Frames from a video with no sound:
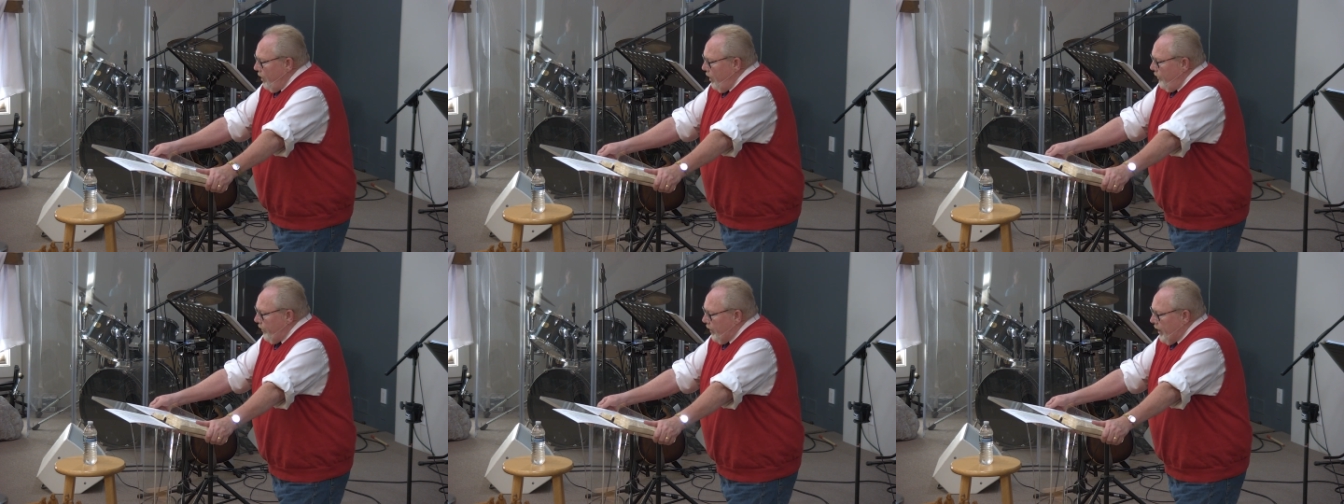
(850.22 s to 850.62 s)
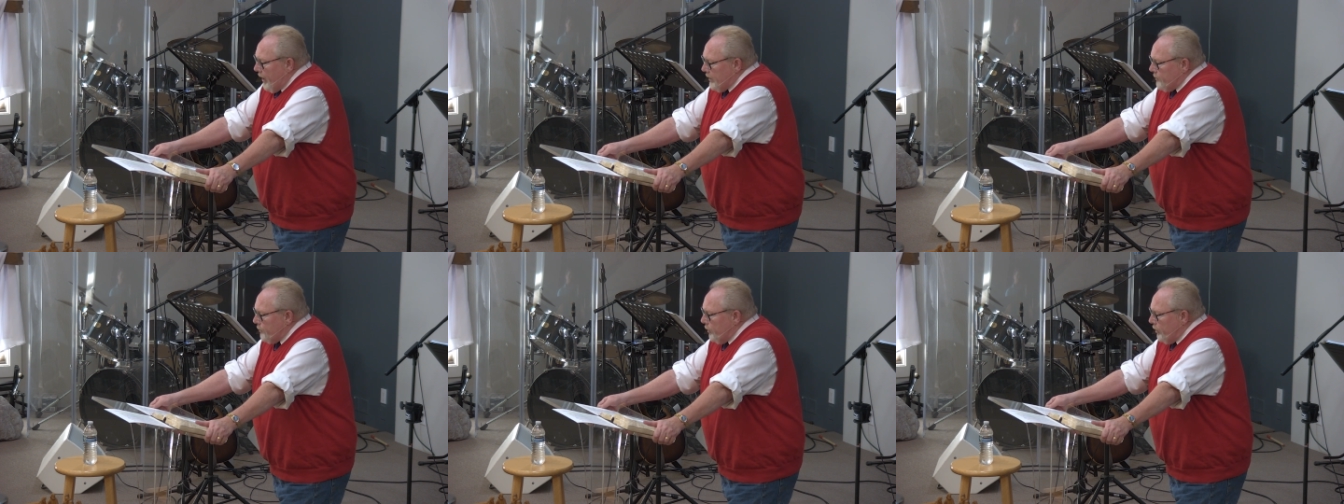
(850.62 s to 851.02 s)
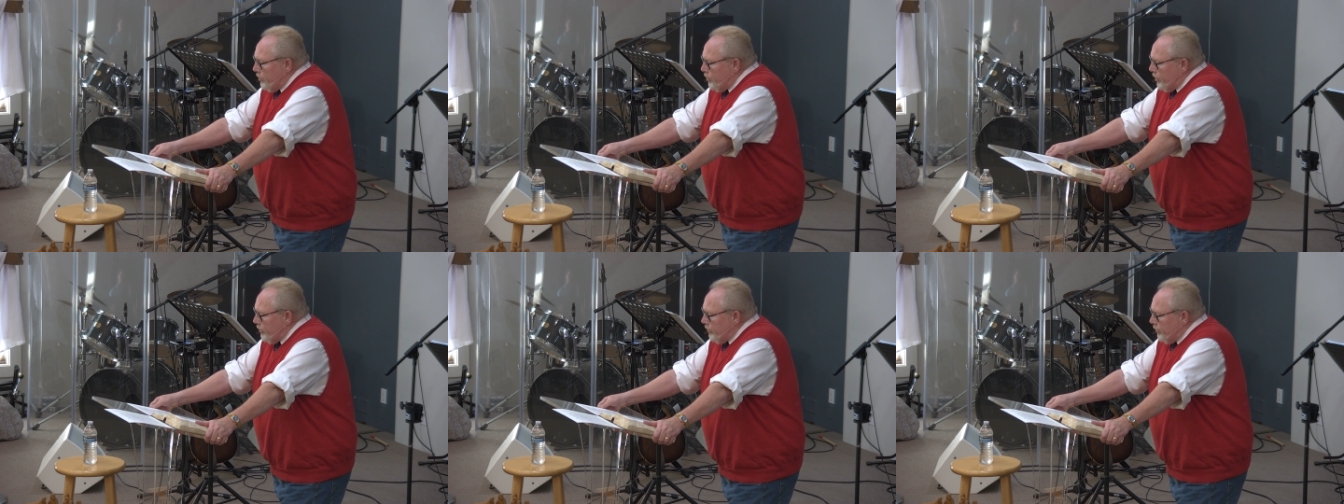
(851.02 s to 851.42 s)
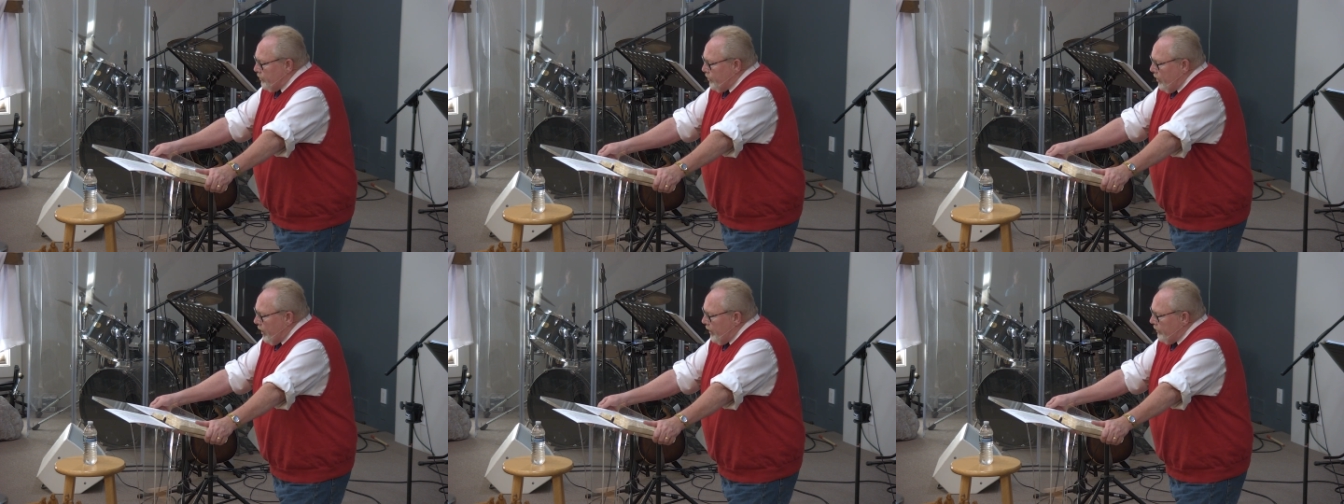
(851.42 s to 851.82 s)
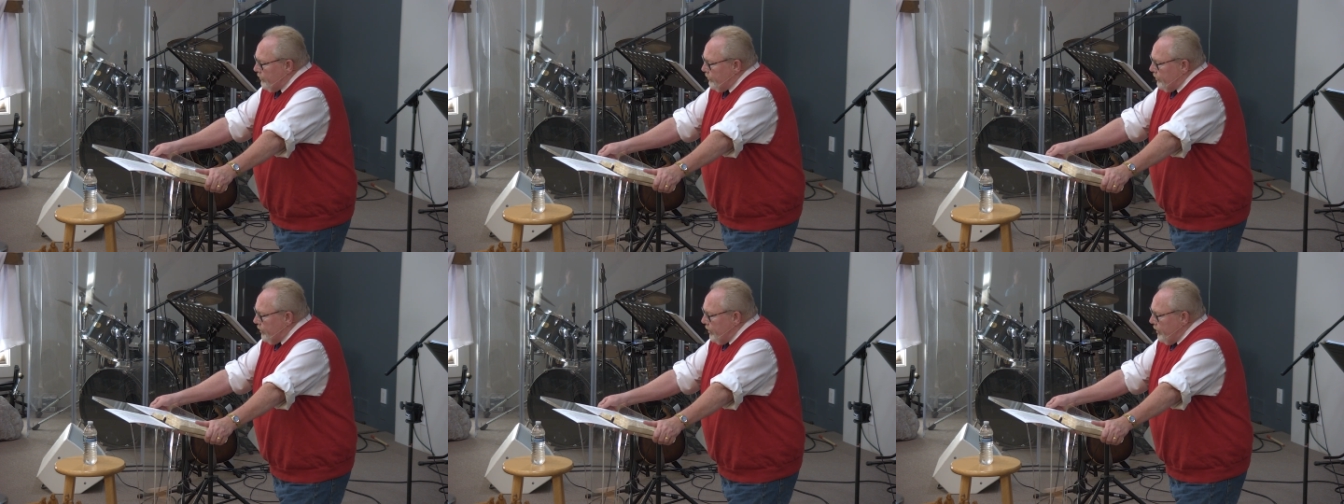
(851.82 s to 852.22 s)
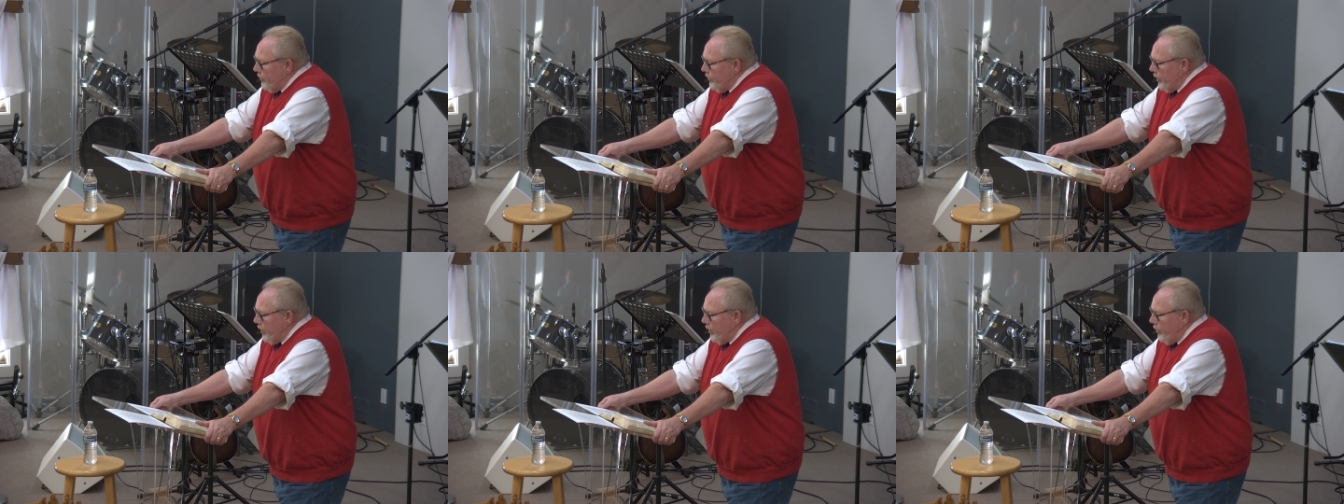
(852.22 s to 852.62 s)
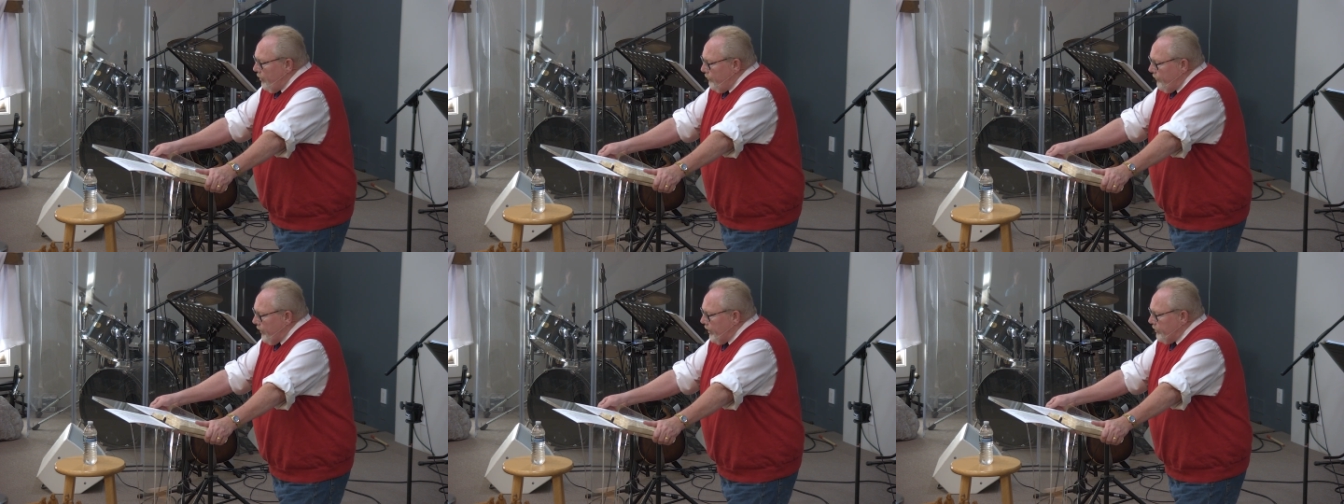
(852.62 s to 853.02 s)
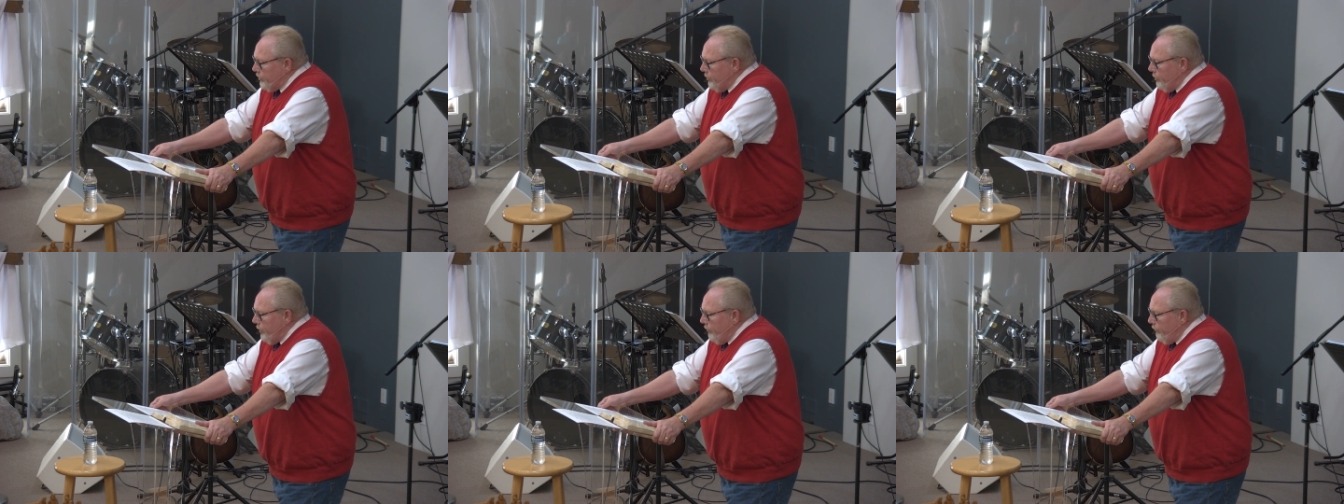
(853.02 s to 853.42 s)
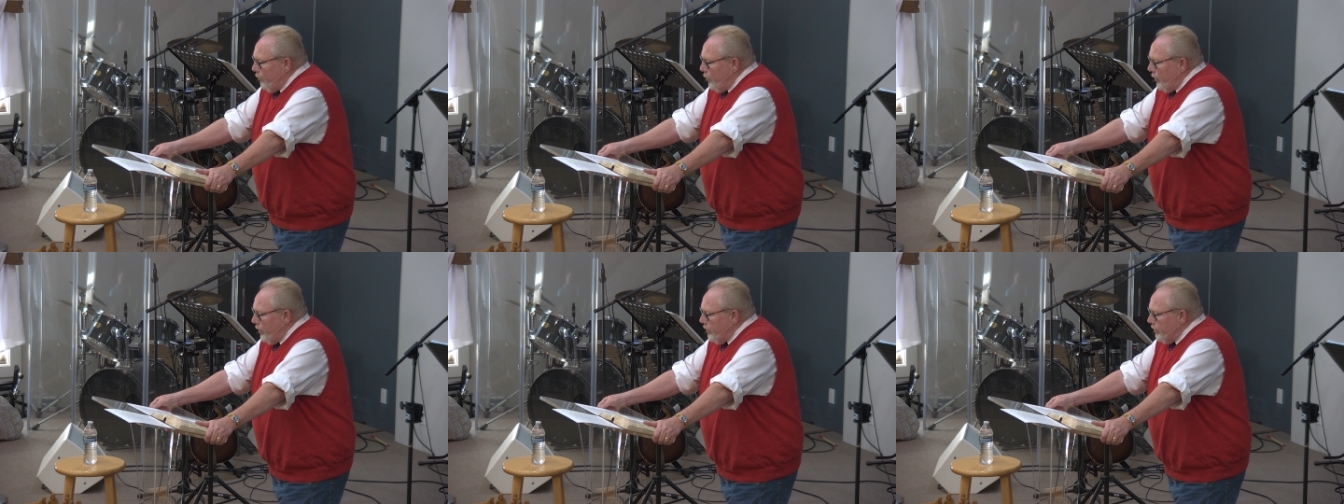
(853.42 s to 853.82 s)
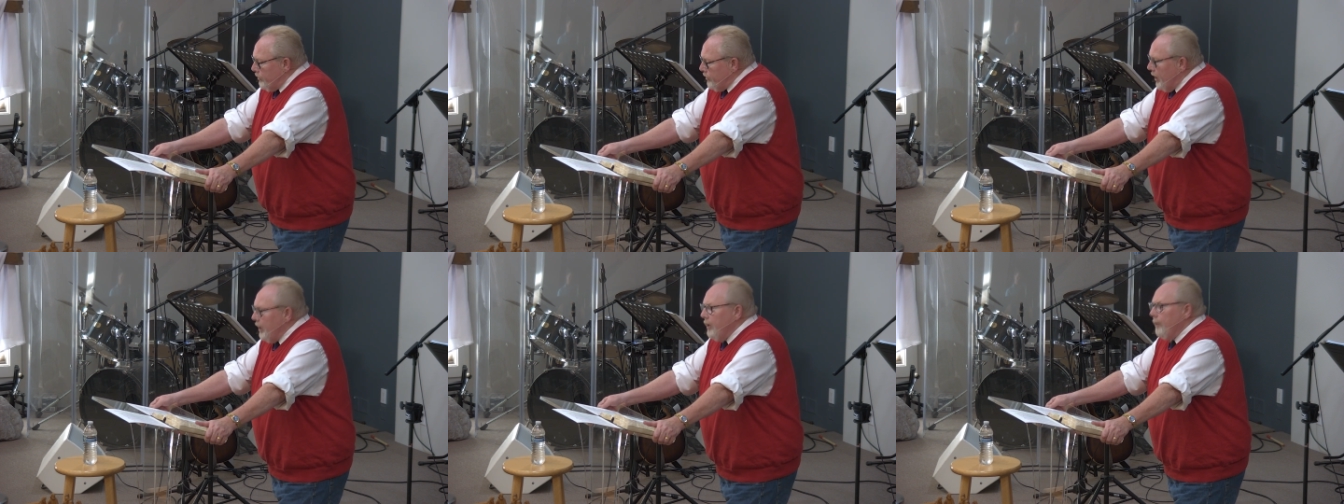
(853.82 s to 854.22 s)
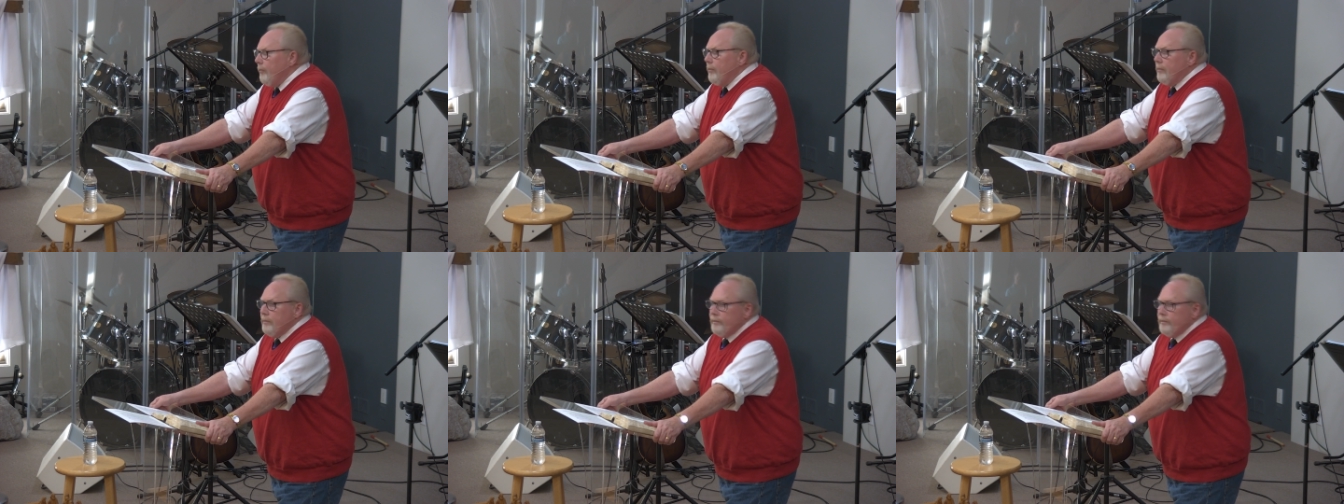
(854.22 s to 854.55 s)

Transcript: on the gospel of Jesus Christ, that other faiths have been afforded asylum.